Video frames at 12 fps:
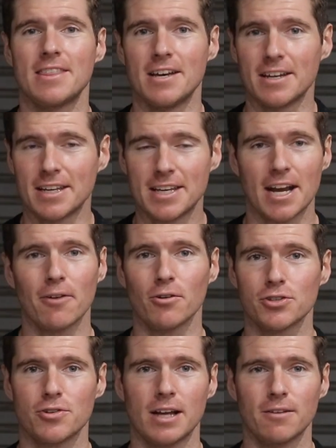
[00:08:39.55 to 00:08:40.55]
the
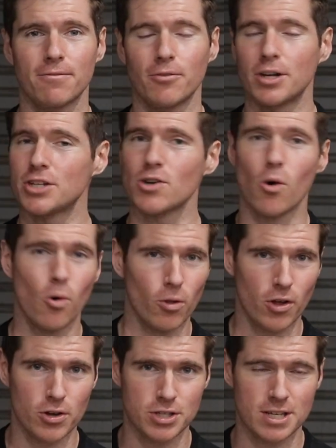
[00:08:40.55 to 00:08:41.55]
Geralt trailer footage
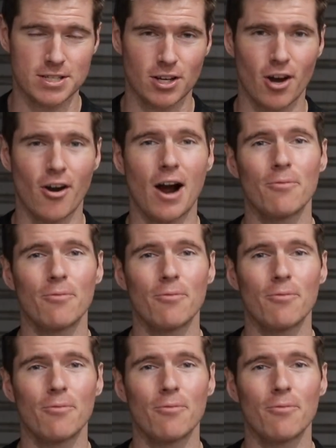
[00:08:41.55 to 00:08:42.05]
all those years ago.